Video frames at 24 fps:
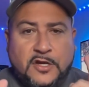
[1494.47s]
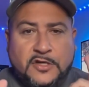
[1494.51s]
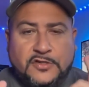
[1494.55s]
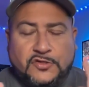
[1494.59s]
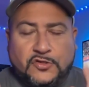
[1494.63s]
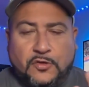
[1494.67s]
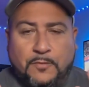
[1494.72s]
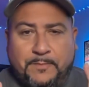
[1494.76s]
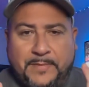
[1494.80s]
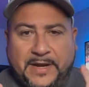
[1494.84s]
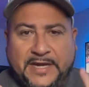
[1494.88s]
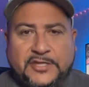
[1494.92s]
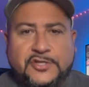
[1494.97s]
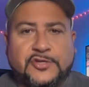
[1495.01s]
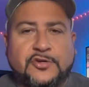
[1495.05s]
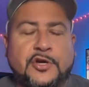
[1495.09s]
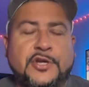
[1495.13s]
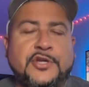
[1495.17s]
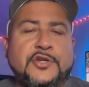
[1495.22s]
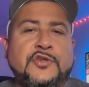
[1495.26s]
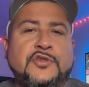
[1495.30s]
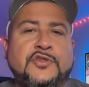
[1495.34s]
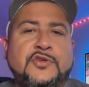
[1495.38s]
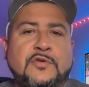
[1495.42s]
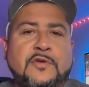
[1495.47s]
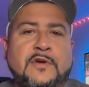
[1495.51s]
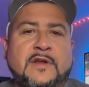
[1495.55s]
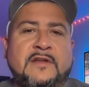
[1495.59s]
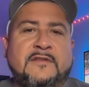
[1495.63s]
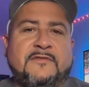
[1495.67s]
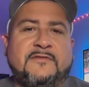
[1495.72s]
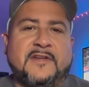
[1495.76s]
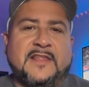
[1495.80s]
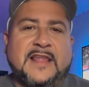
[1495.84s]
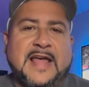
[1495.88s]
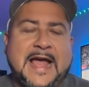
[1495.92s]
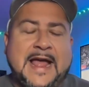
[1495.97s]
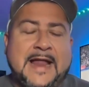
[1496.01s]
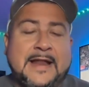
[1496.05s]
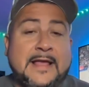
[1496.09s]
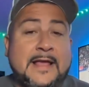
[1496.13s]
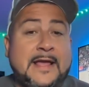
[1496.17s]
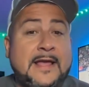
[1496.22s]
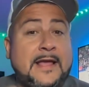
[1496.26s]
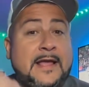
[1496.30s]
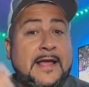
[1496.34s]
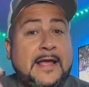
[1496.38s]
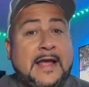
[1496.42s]
So, make sure you tune in for
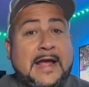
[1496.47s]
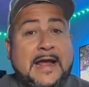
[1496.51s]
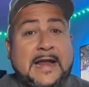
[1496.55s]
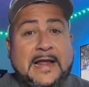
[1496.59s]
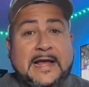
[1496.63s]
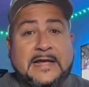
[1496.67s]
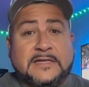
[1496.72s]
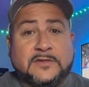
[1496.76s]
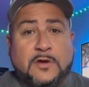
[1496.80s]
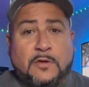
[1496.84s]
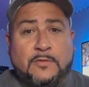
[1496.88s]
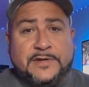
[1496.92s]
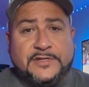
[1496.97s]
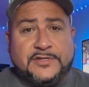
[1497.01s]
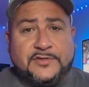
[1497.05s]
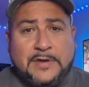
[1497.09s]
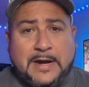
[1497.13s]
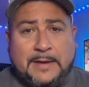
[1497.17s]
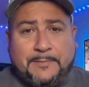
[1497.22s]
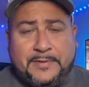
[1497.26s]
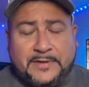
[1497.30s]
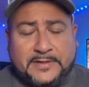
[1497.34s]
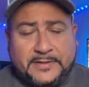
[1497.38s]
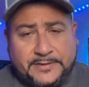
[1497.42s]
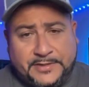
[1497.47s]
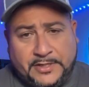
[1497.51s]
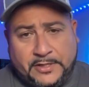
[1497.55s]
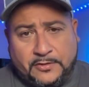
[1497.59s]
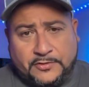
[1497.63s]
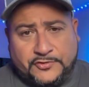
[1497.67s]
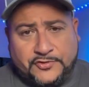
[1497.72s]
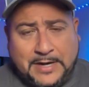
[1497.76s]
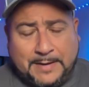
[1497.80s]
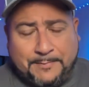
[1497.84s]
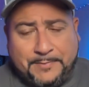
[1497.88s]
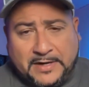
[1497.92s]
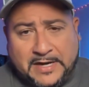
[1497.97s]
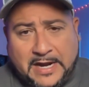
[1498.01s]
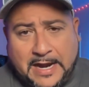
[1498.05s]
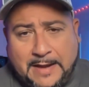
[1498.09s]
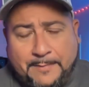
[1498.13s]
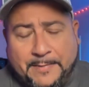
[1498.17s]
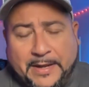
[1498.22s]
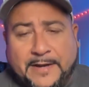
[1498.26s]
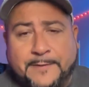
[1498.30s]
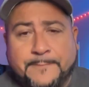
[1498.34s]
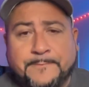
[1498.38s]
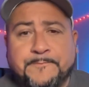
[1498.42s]
that. And as always, drop a you know drop a
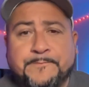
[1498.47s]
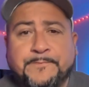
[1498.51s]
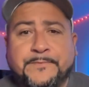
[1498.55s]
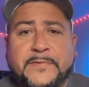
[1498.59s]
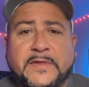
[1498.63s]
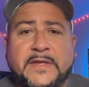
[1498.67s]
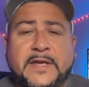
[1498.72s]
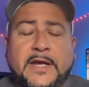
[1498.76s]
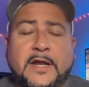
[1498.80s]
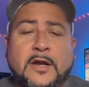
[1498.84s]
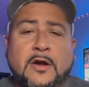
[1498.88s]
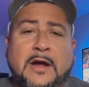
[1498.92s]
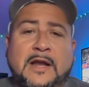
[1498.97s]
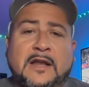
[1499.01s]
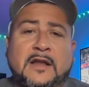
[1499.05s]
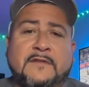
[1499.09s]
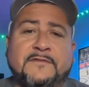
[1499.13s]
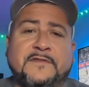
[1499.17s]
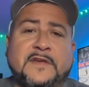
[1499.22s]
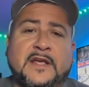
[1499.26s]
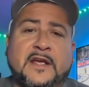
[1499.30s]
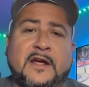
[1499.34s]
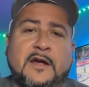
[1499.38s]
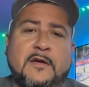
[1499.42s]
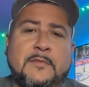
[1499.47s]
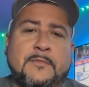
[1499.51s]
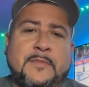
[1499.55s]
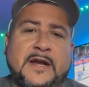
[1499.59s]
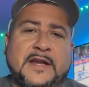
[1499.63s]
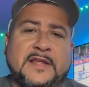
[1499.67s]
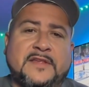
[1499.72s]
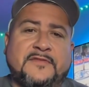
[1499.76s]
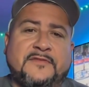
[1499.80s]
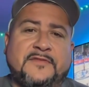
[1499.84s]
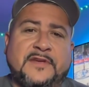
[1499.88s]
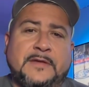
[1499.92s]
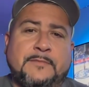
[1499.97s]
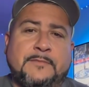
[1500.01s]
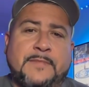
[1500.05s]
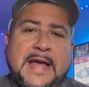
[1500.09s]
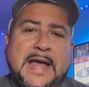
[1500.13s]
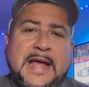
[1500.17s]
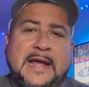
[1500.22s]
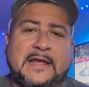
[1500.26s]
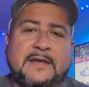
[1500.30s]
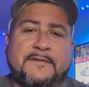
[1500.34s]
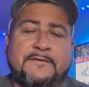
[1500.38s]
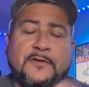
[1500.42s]
comment. You know, I love to hear everybody's
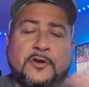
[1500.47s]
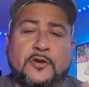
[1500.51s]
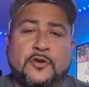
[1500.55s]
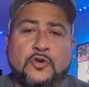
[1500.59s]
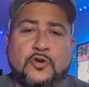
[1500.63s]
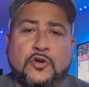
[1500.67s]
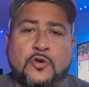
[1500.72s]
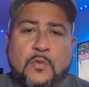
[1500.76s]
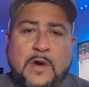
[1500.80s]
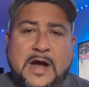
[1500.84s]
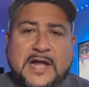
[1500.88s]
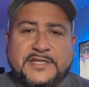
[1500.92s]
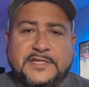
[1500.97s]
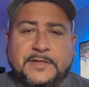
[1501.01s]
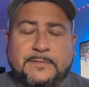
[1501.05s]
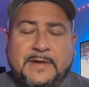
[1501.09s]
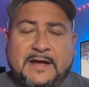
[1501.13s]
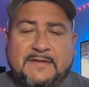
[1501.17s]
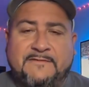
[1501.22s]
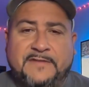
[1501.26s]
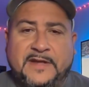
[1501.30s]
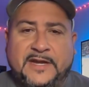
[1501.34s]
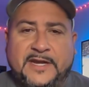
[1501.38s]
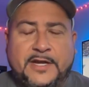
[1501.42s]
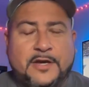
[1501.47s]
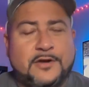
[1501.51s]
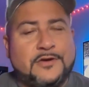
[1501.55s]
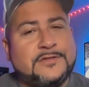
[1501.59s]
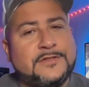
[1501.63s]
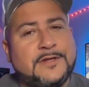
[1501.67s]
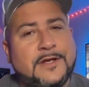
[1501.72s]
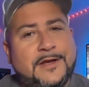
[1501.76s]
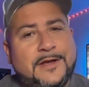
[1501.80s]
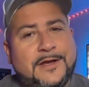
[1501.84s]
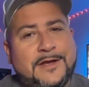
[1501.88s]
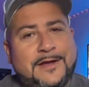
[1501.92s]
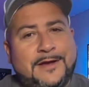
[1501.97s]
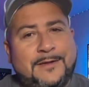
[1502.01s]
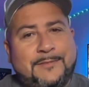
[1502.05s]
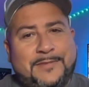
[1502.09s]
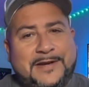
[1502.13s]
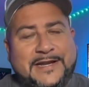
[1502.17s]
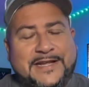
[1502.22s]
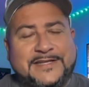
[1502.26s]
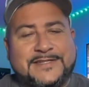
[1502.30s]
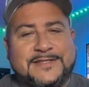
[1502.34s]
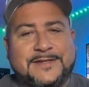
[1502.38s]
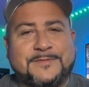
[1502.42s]
feedback. If you're new to watching my videos,
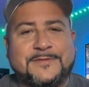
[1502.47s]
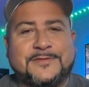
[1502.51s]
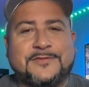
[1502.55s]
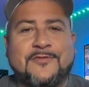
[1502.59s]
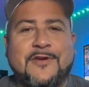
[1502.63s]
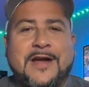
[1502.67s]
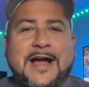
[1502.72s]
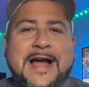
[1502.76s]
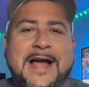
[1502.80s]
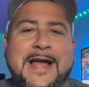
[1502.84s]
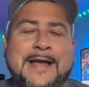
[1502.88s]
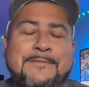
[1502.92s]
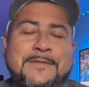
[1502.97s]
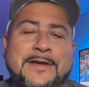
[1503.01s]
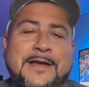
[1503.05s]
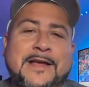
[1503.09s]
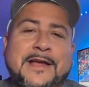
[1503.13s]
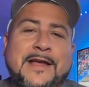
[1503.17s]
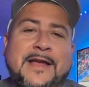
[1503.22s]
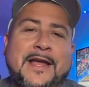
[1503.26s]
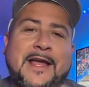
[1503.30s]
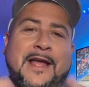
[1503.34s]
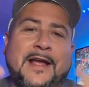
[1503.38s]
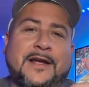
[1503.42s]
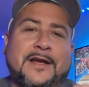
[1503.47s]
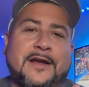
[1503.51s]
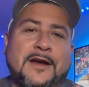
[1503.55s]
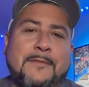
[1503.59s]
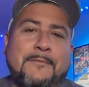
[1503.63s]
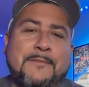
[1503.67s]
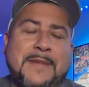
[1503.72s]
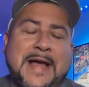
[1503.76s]
please subscribe and come